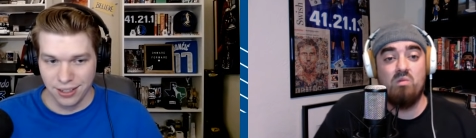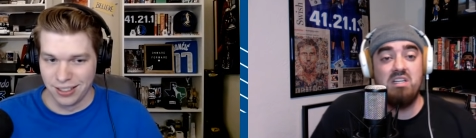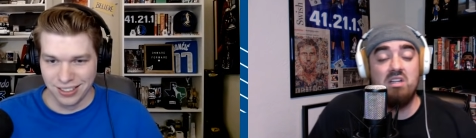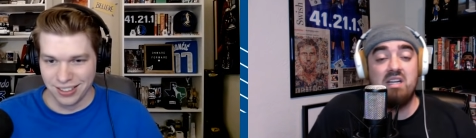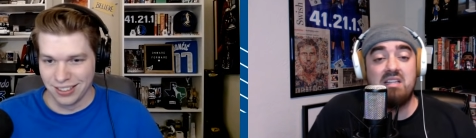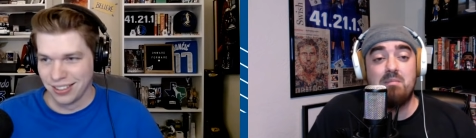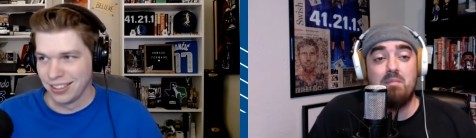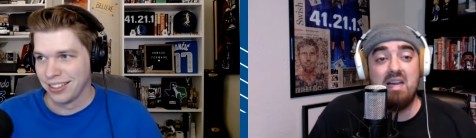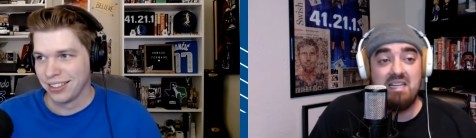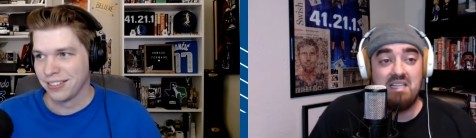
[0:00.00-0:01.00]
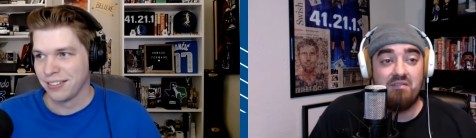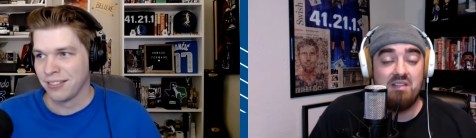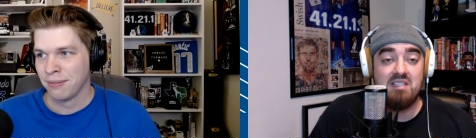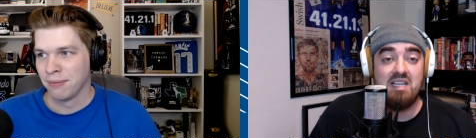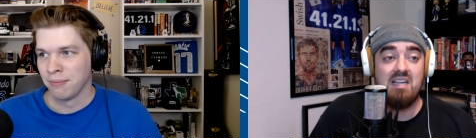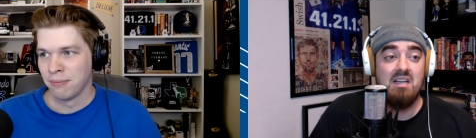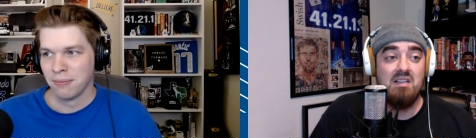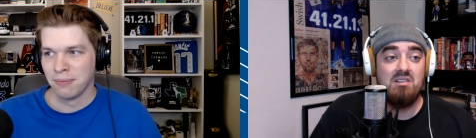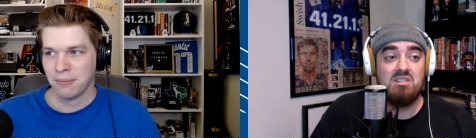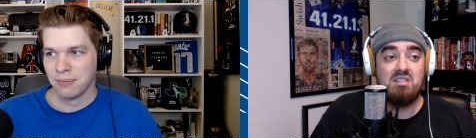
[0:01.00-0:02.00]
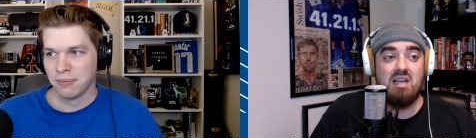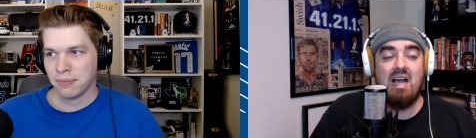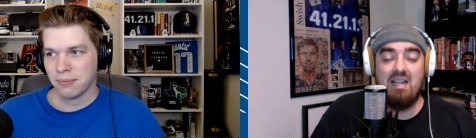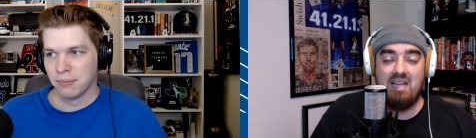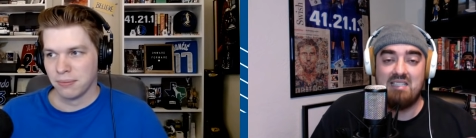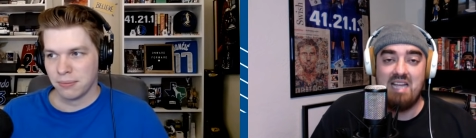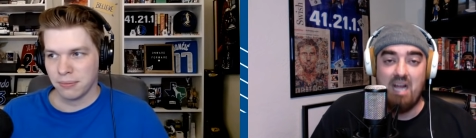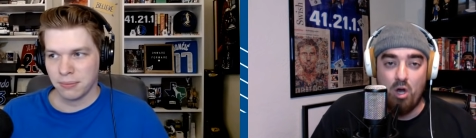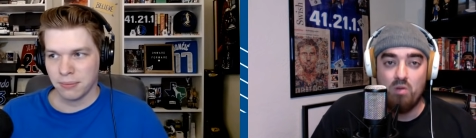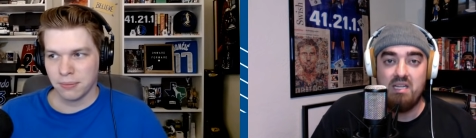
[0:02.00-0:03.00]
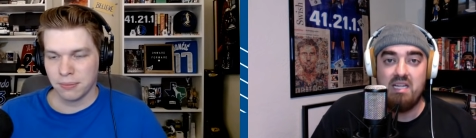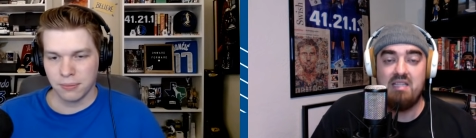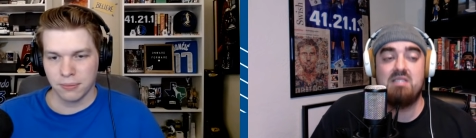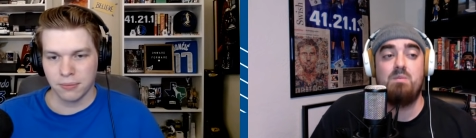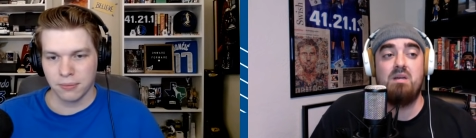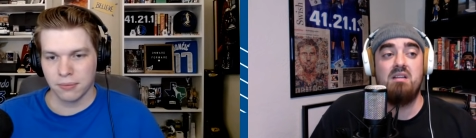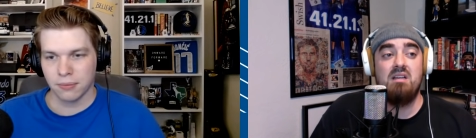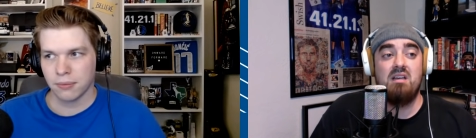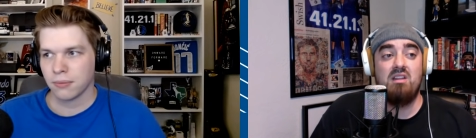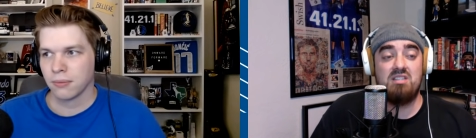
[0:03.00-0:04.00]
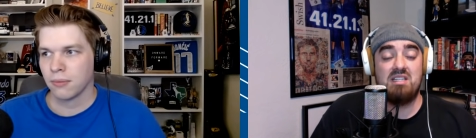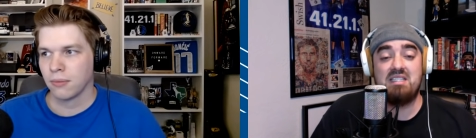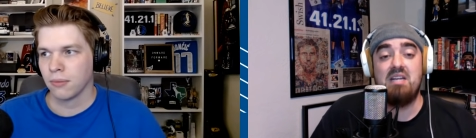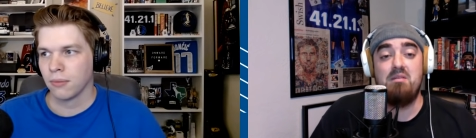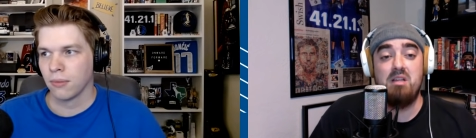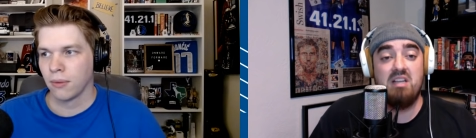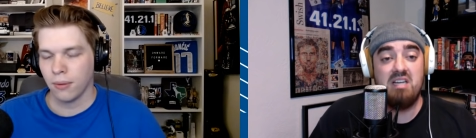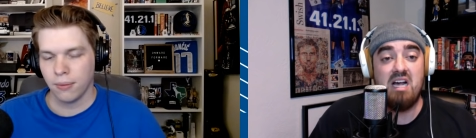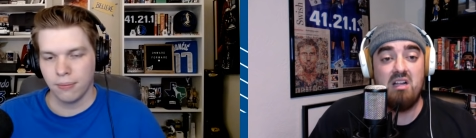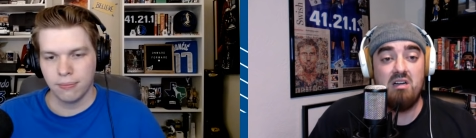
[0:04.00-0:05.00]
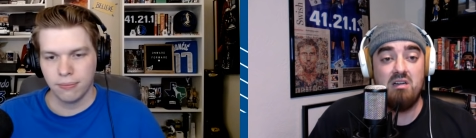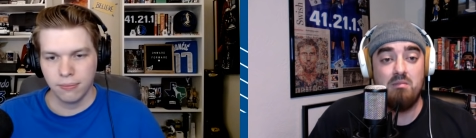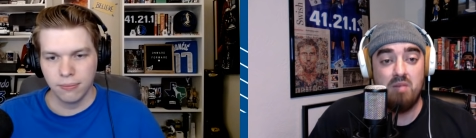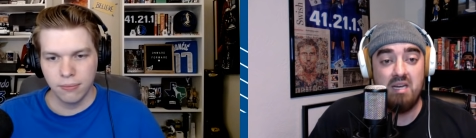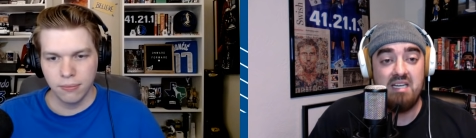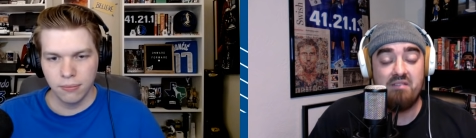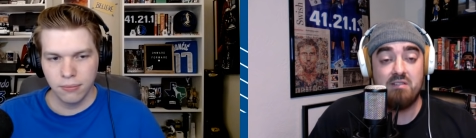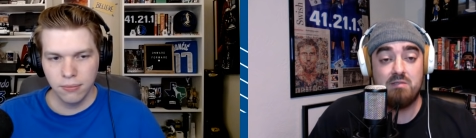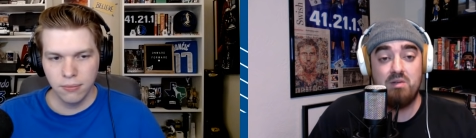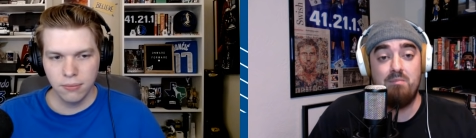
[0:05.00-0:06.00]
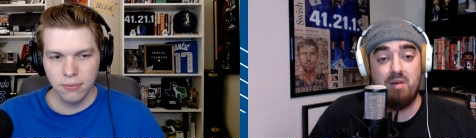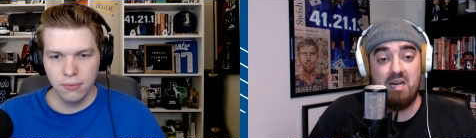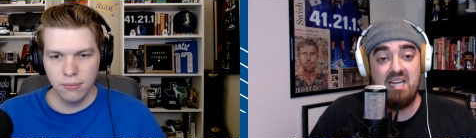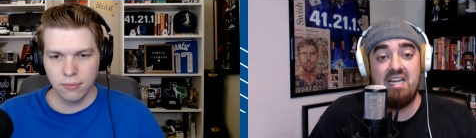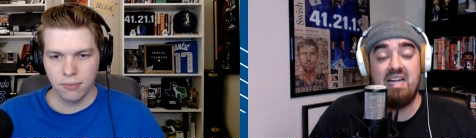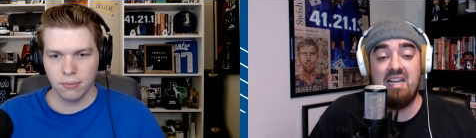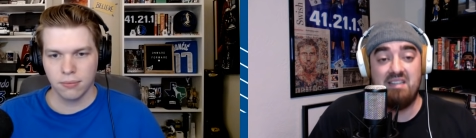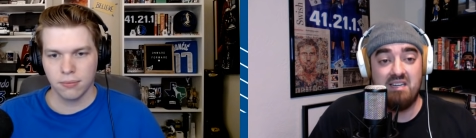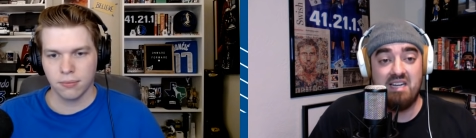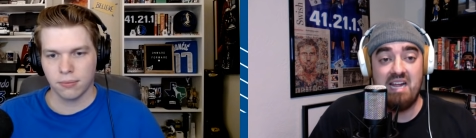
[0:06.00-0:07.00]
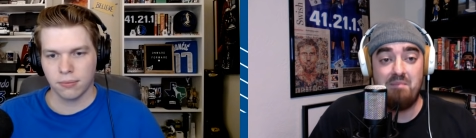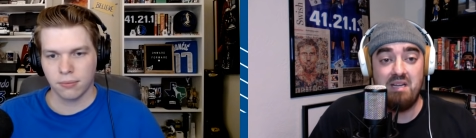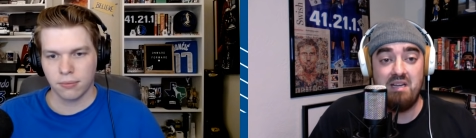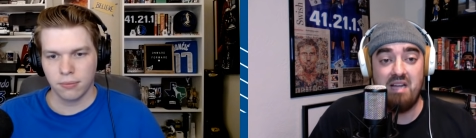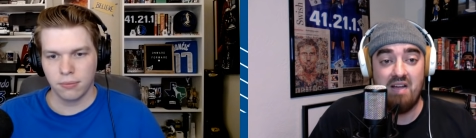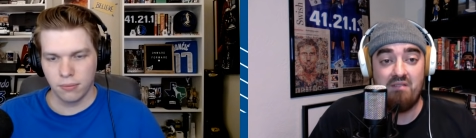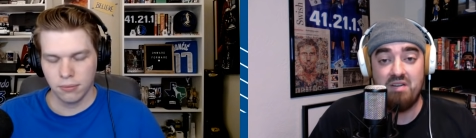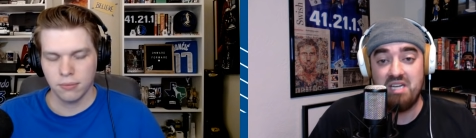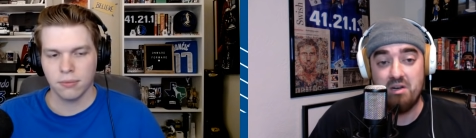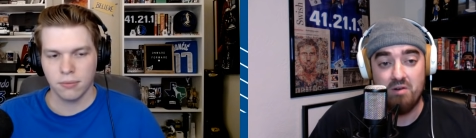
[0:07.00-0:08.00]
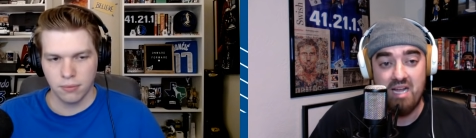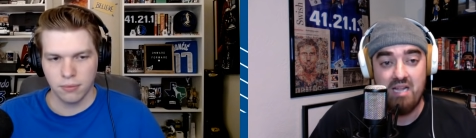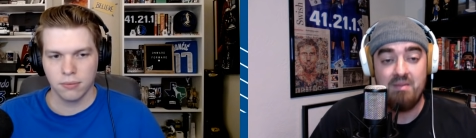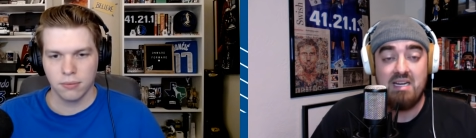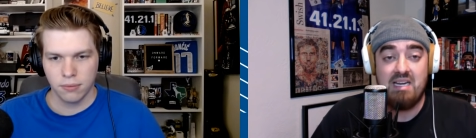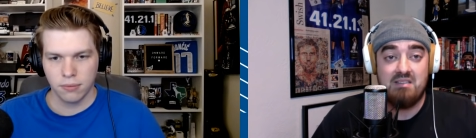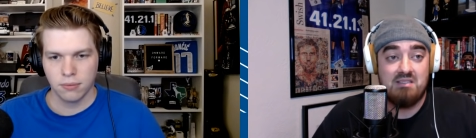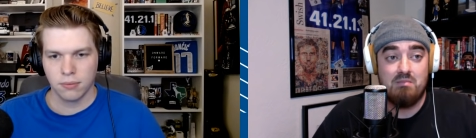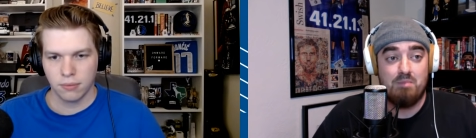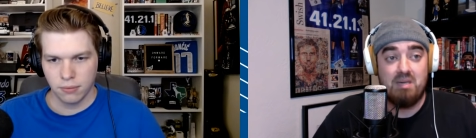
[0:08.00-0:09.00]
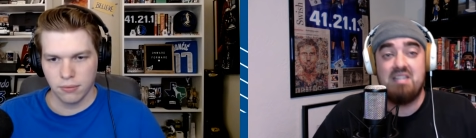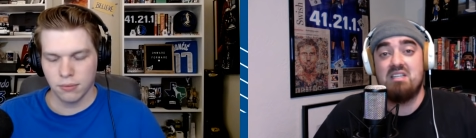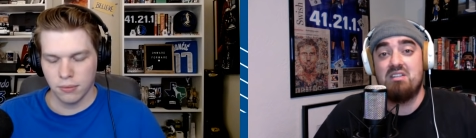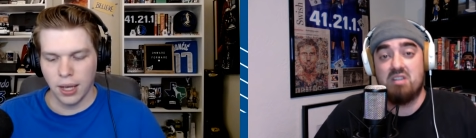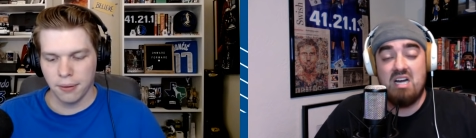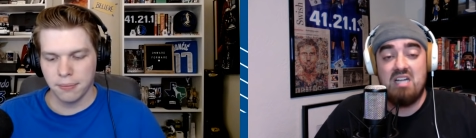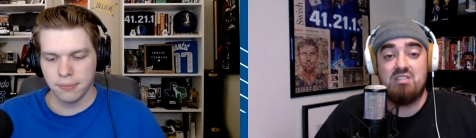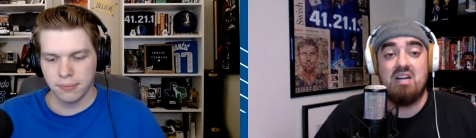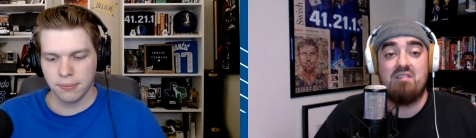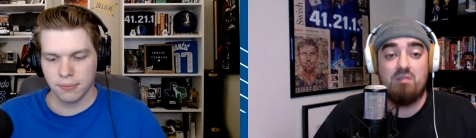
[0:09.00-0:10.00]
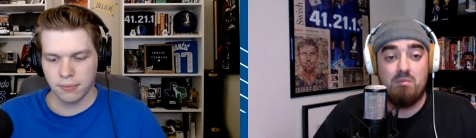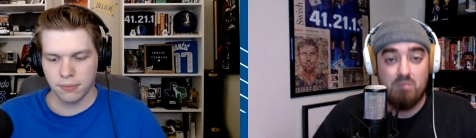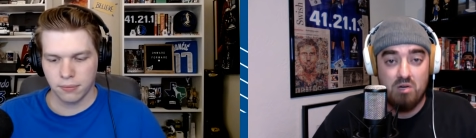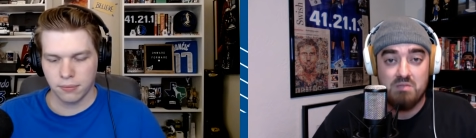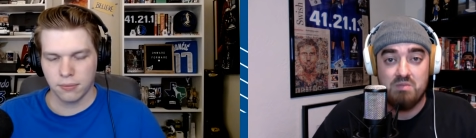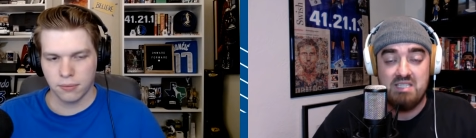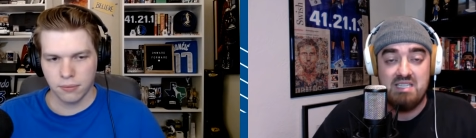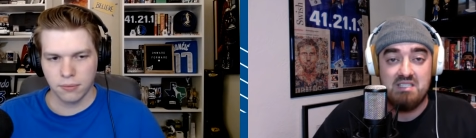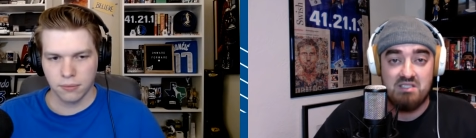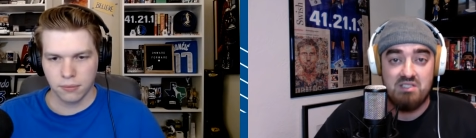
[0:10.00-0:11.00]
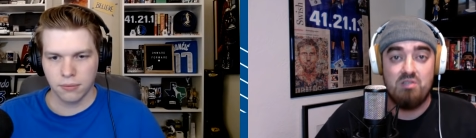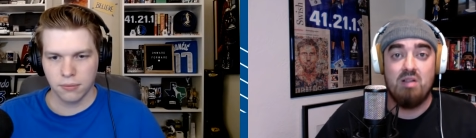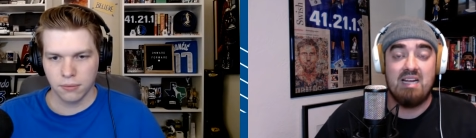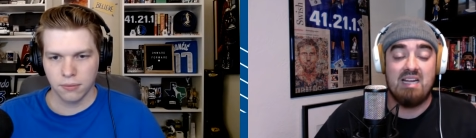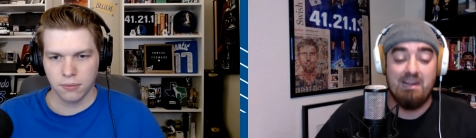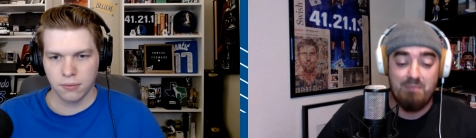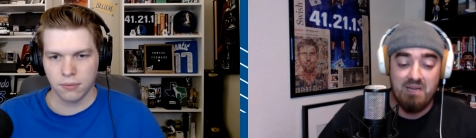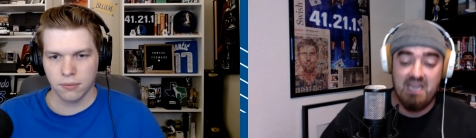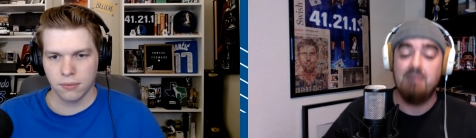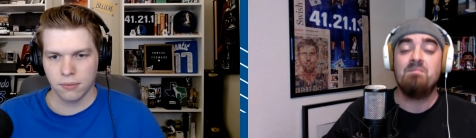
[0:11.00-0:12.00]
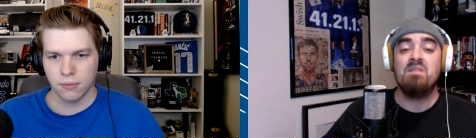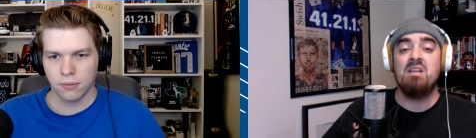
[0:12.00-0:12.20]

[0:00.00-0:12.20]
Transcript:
Speaker 1: when you look at the money difference, like there's I, I say only in this, but there's a ten million dollar money difference between Buddy and KP every year, right? I mean, because Buddy's yeah. under contract for multiple seasons too, like KP.